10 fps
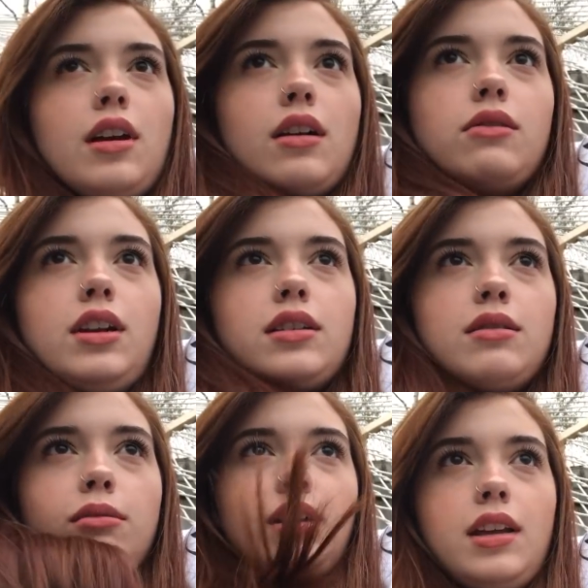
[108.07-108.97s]
like, oh, does
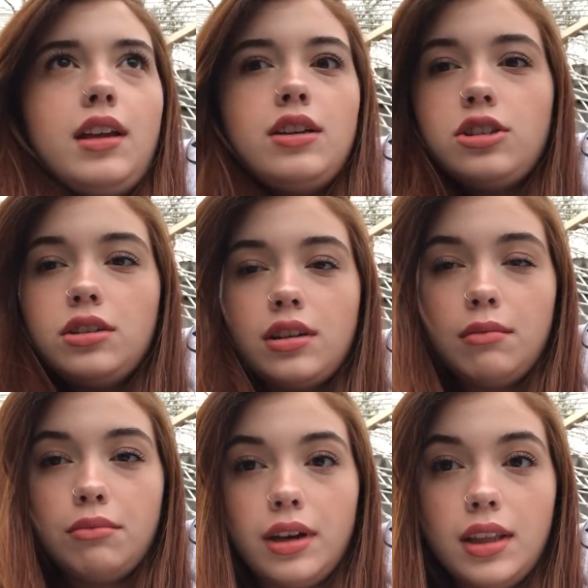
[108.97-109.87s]
it really? She's gonna
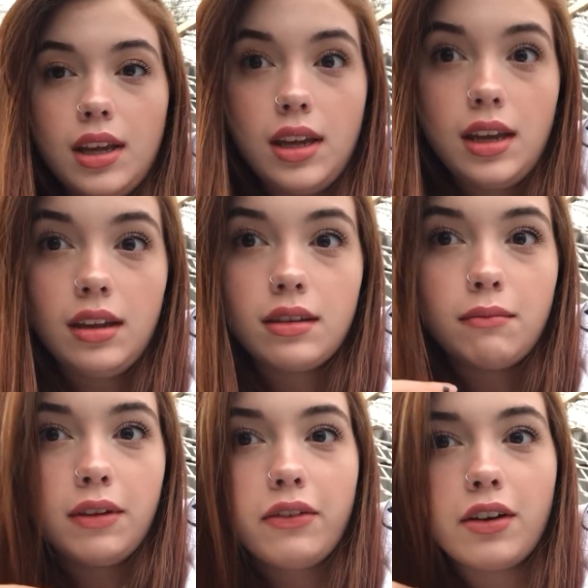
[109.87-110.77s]
bring the heat. It's
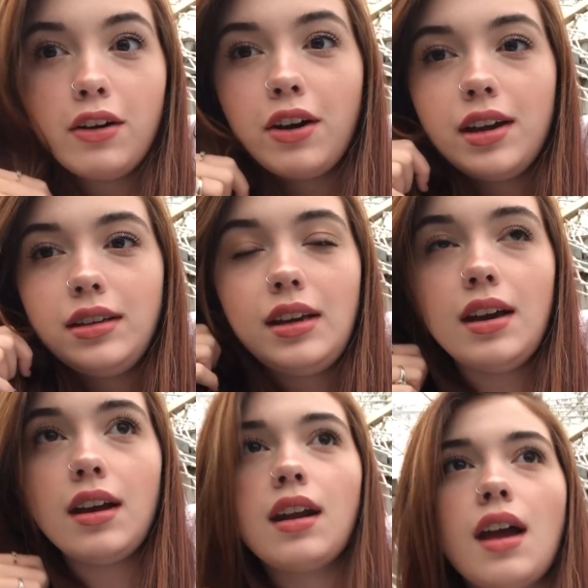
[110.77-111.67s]
gonna be fucking crazy. And